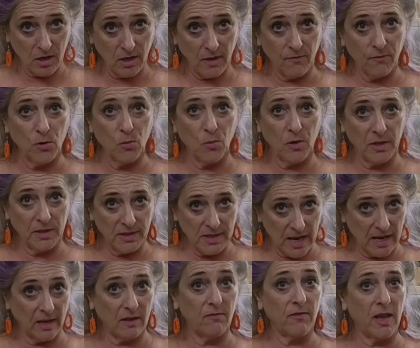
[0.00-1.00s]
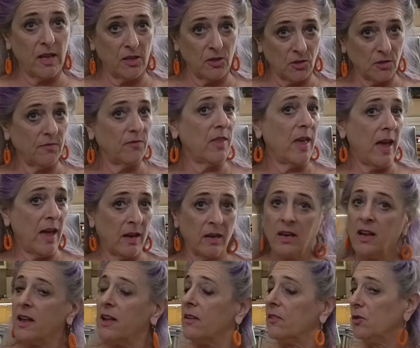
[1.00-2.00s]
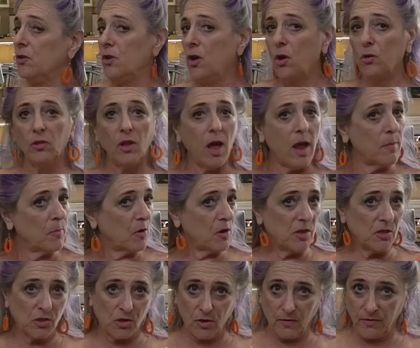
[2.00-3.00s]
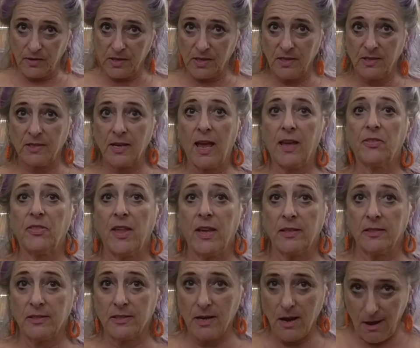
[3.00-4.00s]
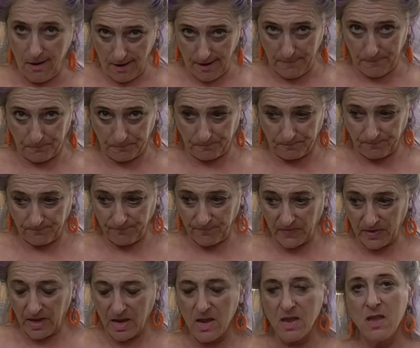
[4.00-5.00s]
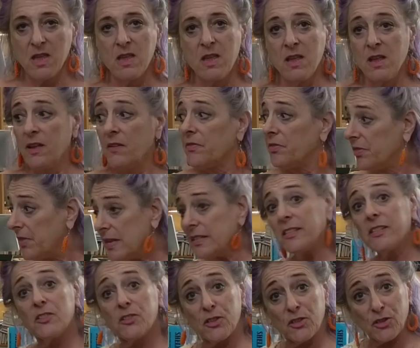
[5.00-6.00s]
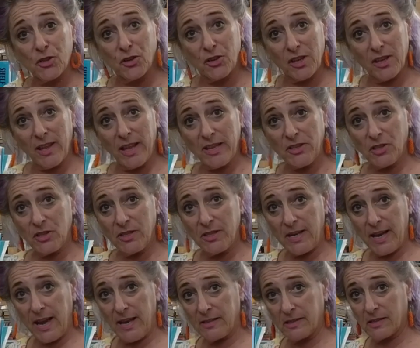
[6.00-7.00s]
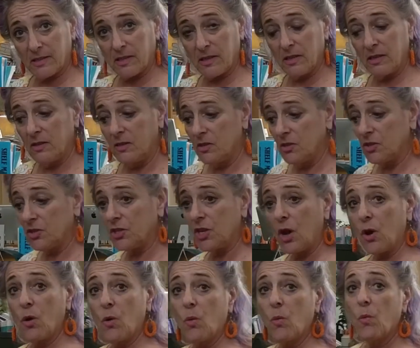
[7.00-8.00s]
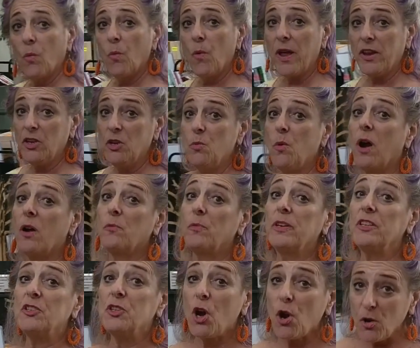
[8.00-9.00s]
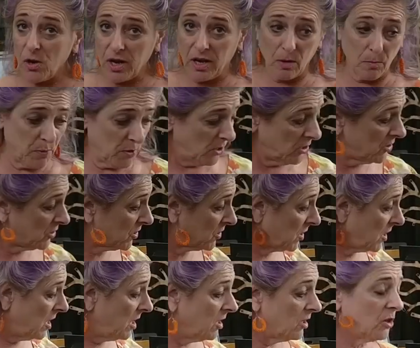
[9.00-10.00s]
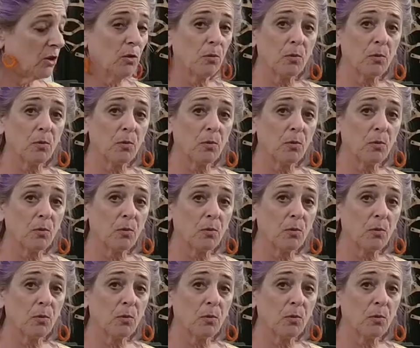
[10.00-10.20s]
if you want to take advantage of that. No library services at that time. This is the circulation desk. So when you are returning books, you'll